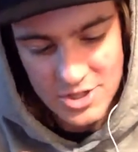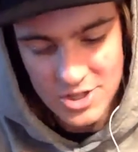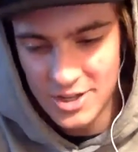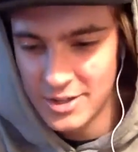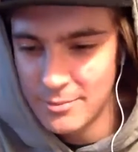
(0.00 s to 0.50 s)

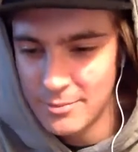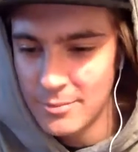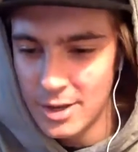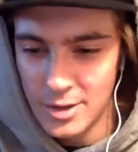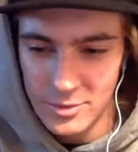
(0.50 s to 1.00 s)
Chilling.
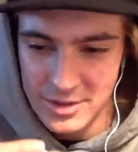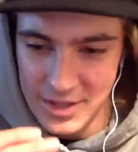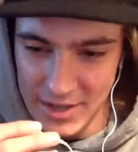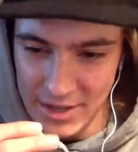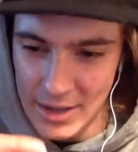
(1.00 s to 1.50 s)
1
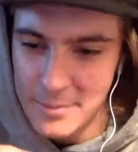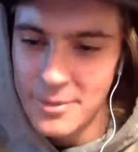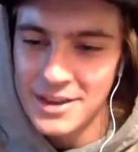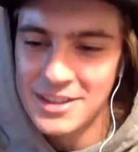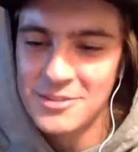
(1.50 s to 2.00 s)
second. Hey,
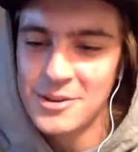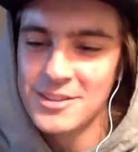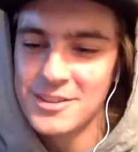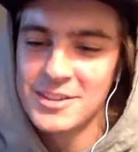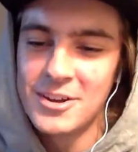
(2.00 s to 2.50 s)
Mike, can you hear
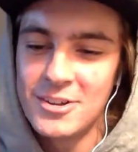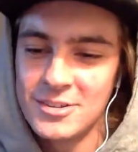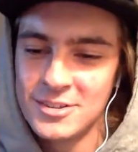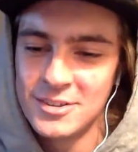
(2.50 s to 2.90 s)
this at all?